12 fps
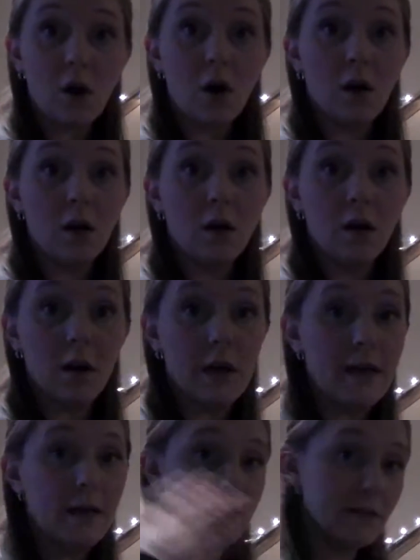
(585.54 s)
are
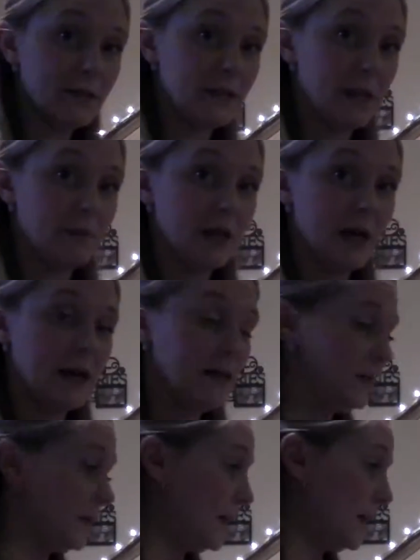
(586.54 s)
in same
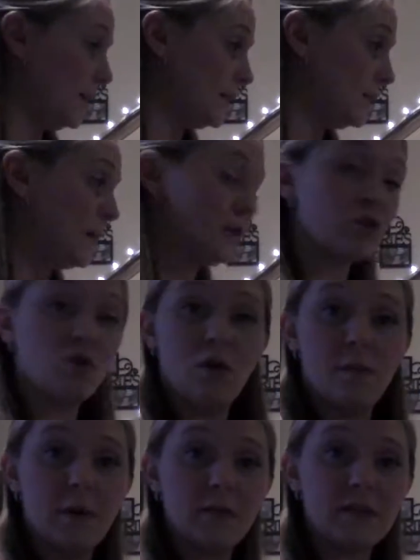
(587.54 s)
line and symmetrical
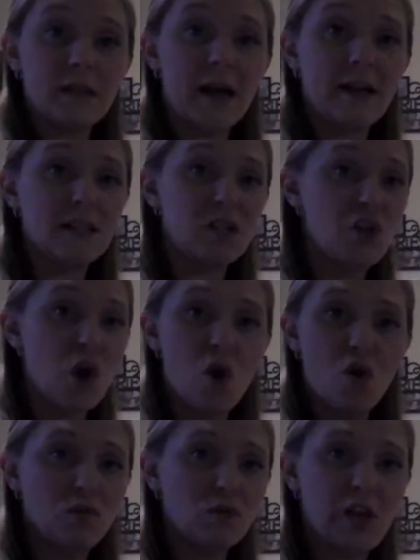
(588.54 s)
on both sides, no
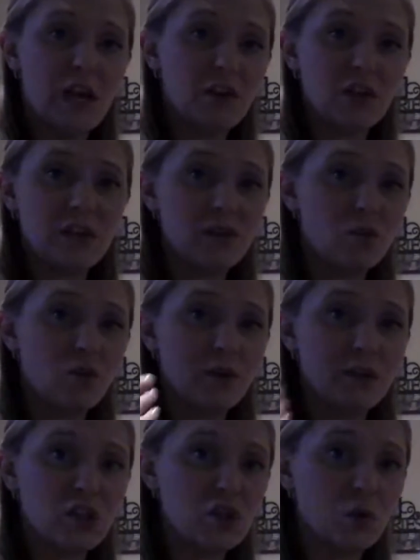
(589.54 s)
changes or
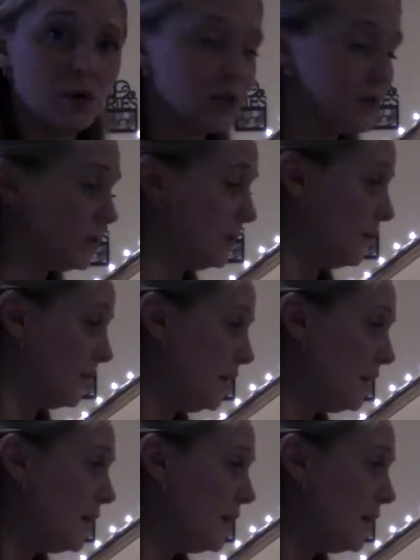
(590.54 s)
distortions noted.